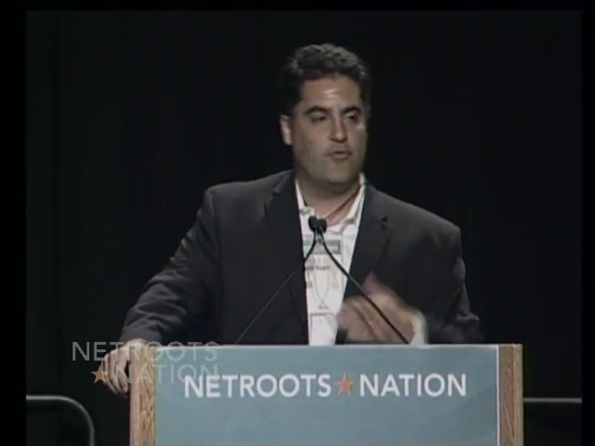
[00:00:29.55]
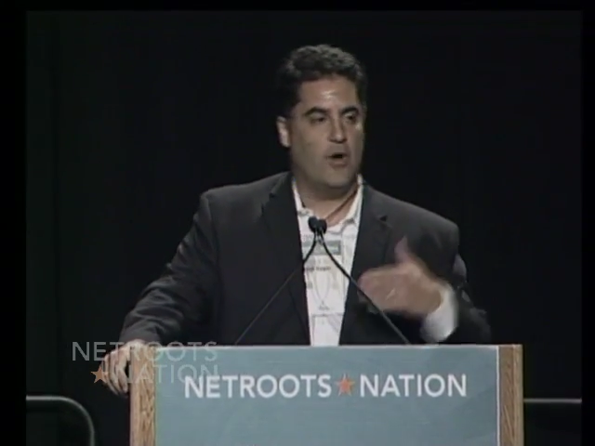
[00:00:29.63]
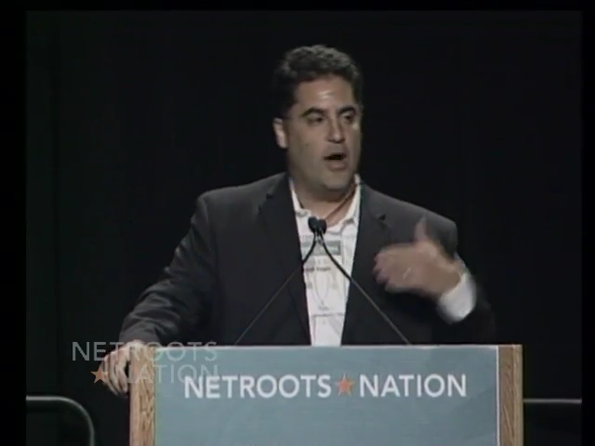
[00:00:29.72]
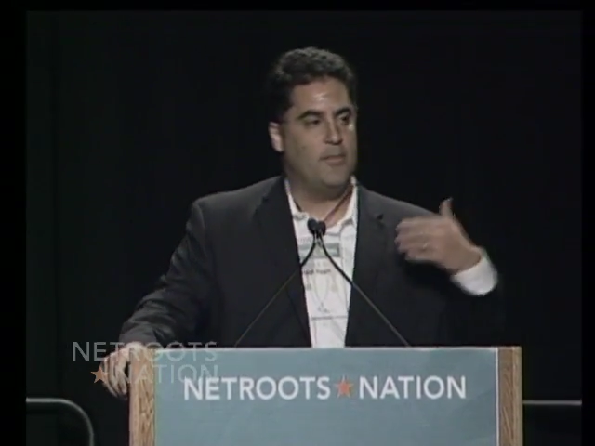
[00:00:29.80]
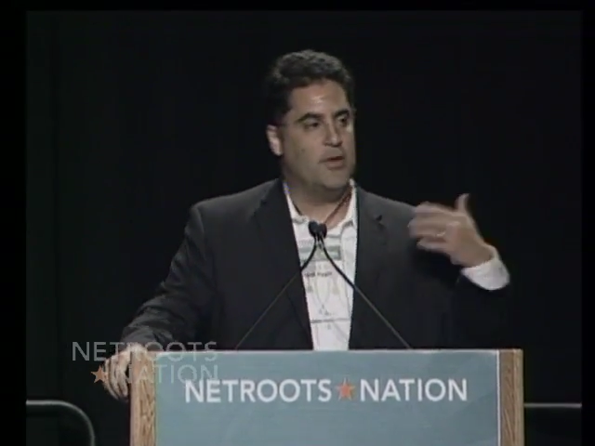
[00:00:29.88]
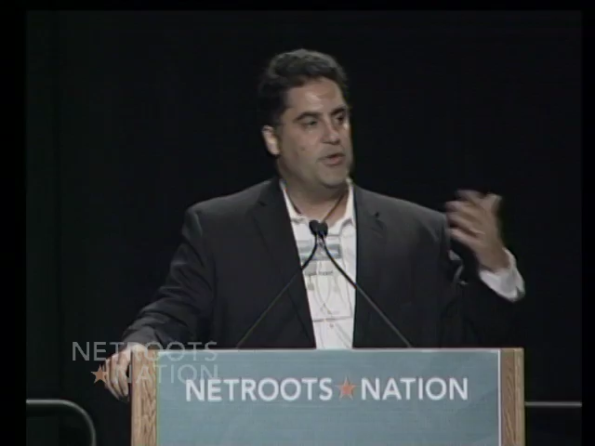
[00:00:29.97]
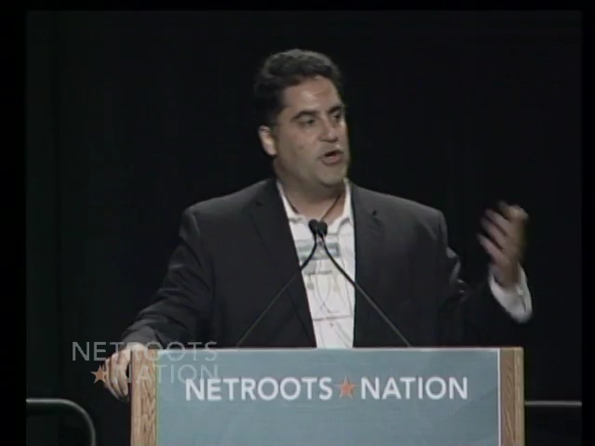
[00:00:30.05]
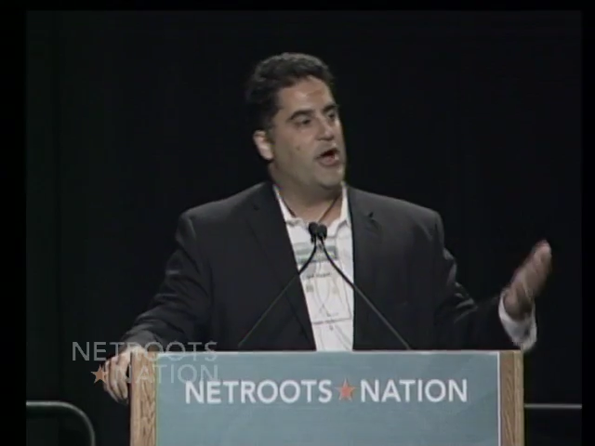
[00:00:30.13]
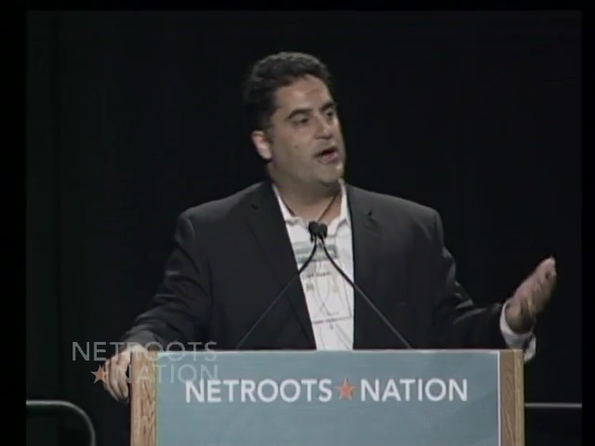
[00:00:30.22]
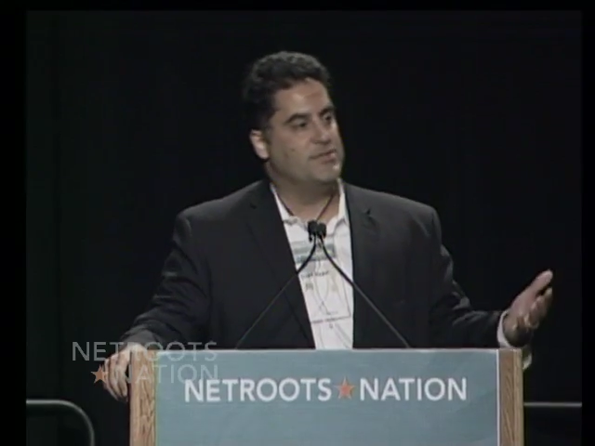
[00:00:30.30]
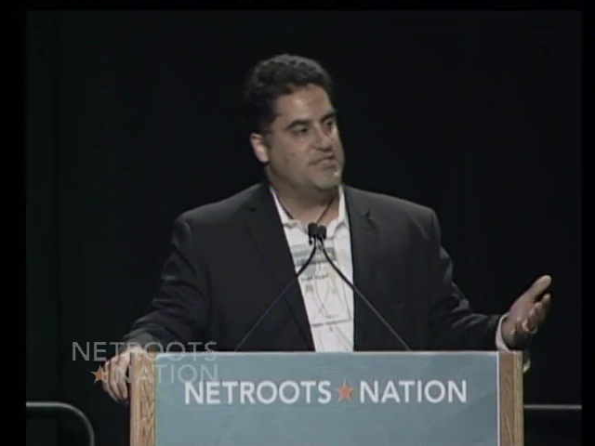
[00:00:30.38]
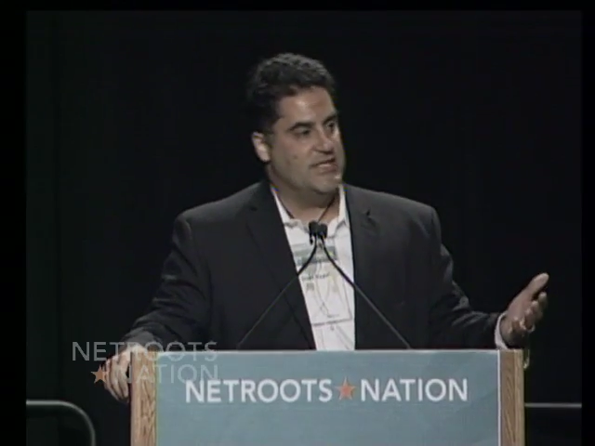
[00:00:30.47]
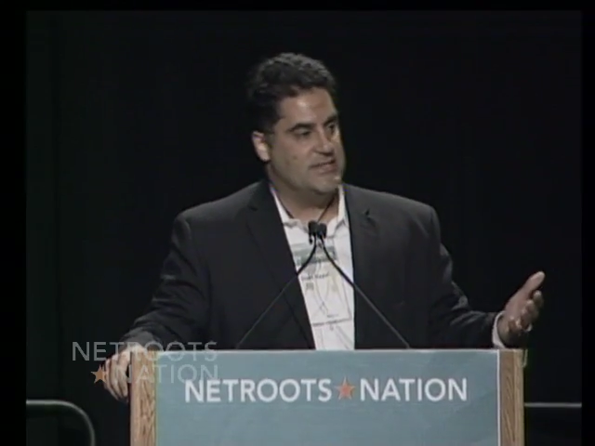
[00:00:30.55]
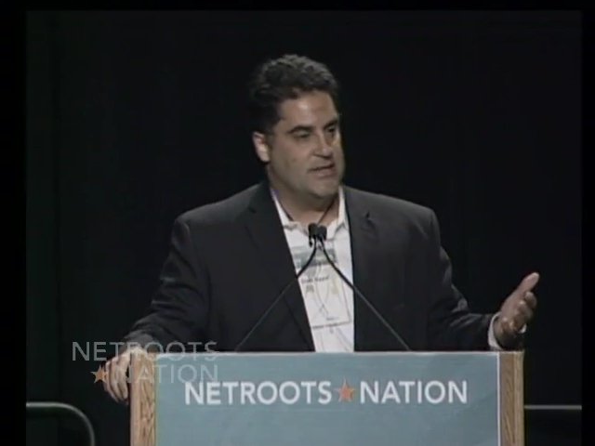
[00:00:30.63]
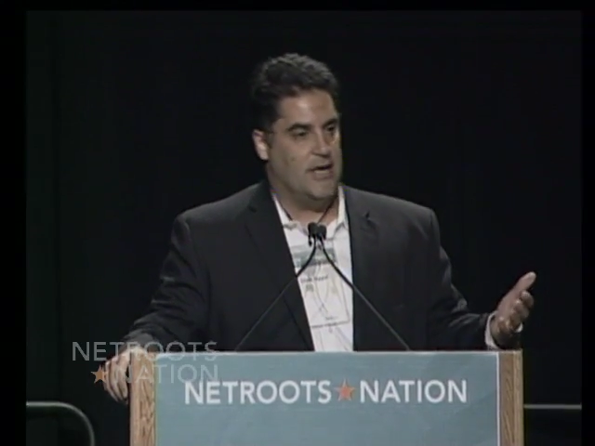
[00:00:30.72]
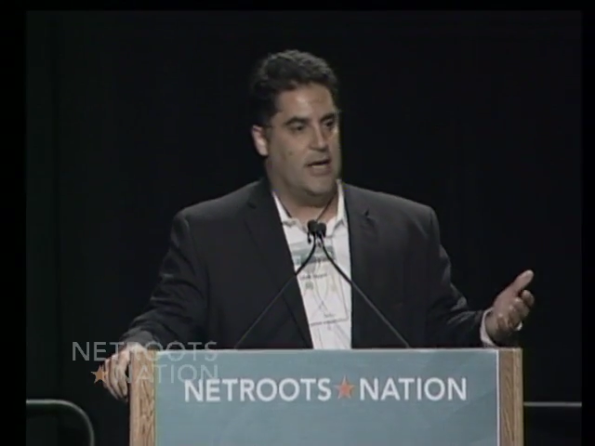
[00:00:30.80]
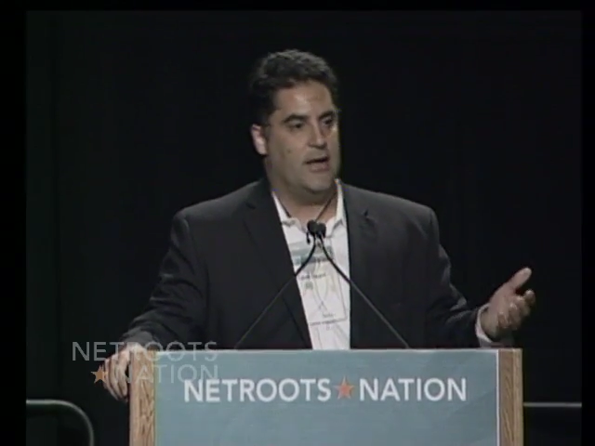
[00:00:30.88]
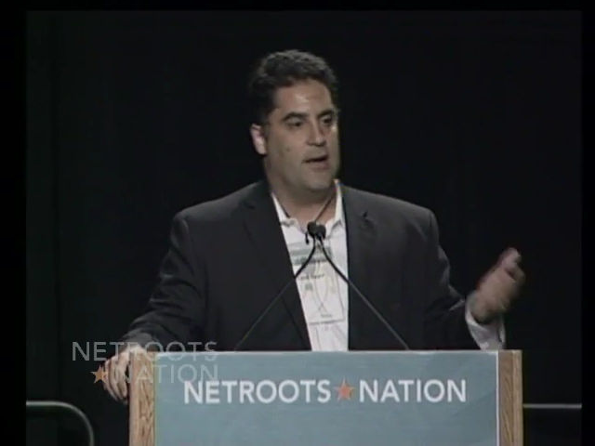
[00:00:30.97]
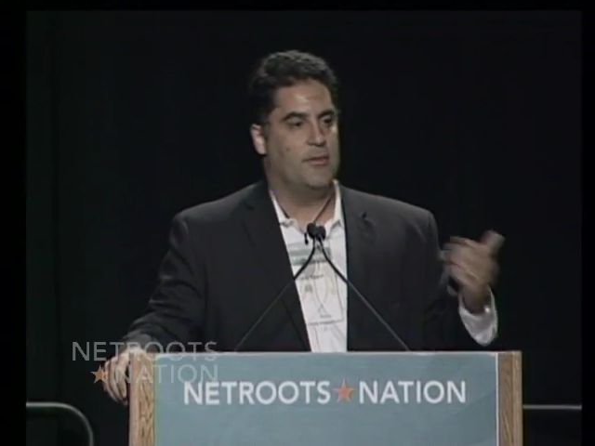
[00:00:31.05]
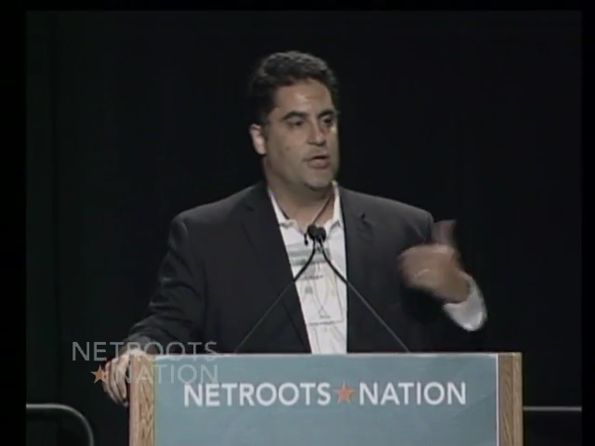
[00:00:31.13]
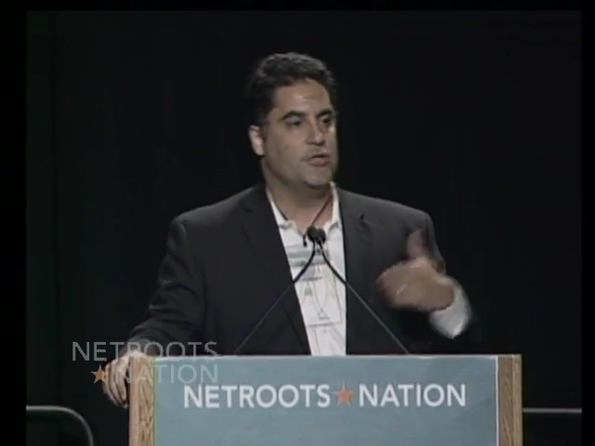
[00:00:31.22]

I'm going to be your MC tonight. I'm going to